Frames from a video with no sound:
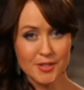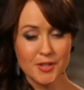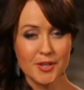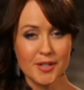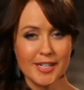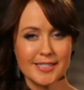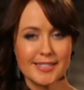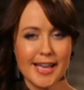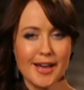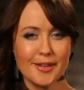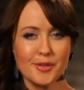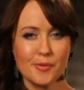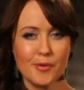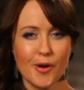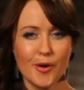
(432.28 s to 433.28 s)
turning
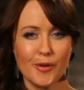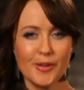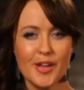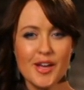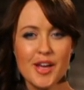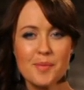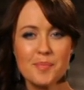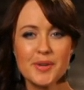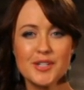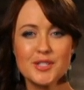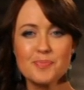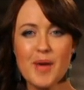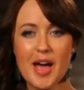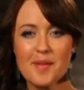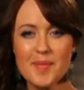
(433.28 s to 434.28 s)
down the role
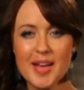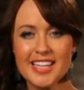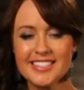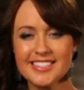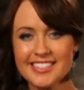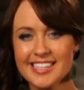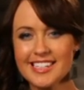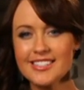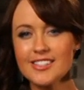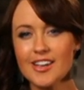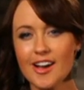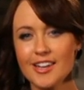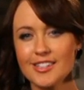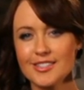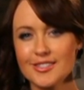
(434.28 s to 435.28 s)
because Batman's
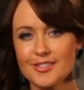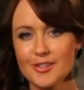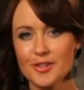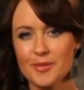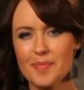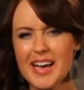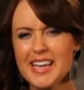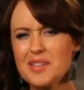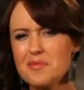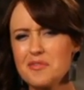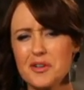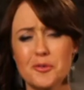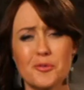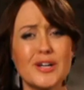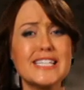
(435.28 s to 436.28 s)
skin-tight suit made him
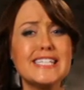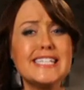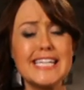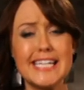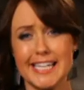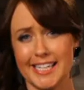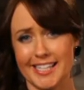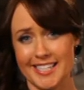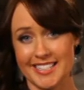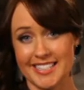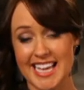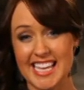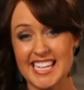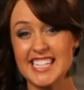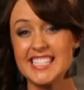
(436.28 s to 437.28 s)
feel
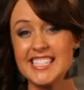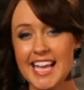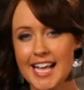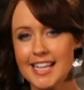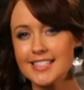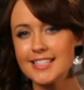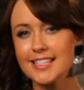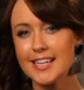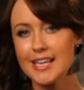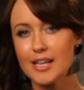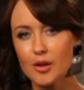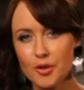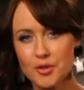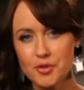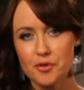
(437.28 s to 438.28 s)
ridiculous and intensely
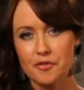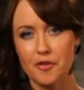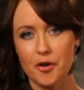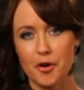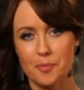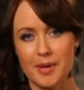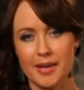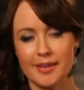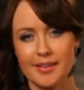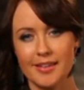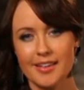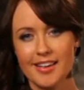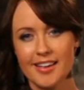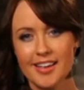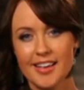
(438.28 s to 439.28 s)
claustrophobic.
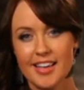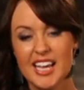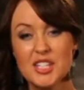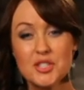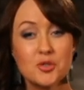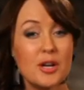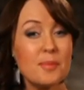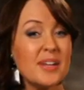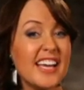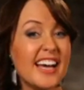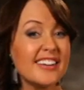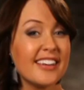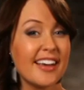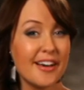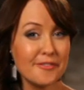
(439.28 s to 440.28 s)
Extremely
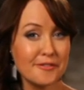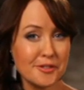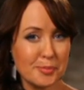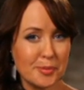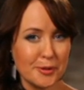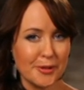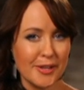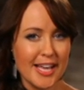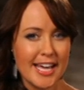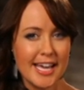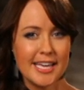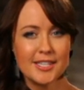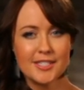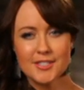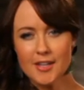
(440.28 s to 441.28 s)
uncomfortable,
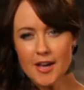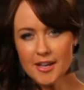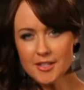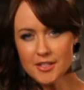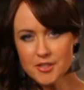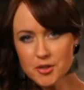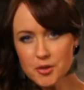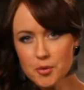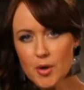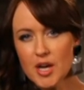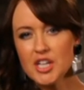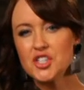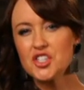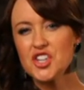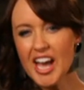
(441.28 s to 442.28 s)
he decided to
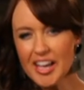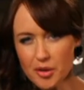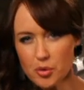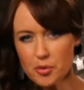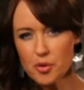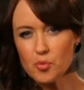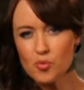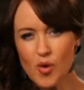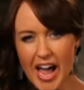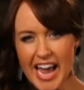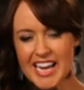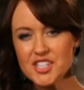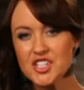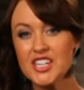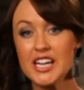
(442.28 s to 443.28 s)
channel the
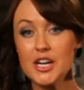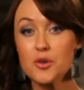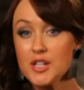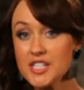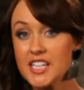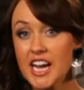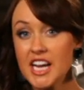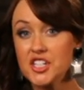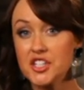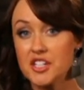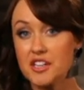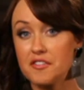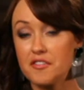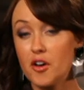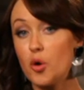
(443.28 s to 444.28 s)
rage and irritation
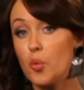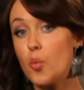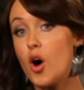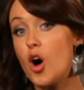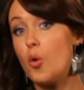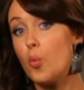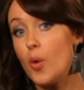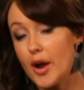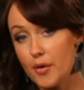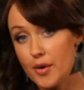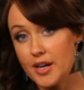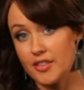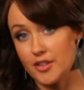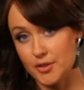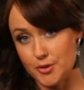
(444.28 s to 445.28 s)
he felt while
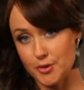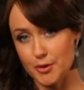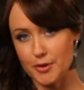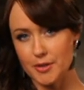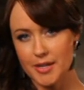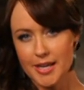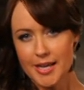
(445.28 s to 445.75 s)
wearing the suit